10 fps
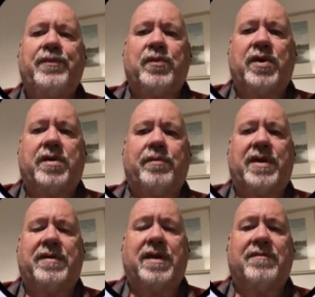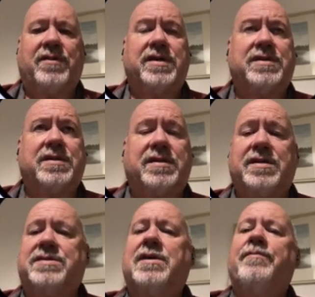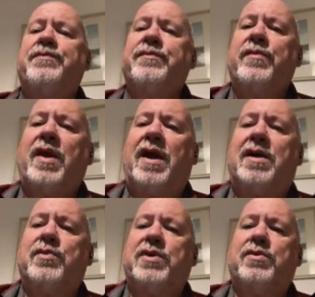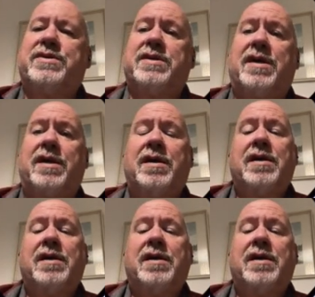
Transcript: We're comparing everything to this, and we would say,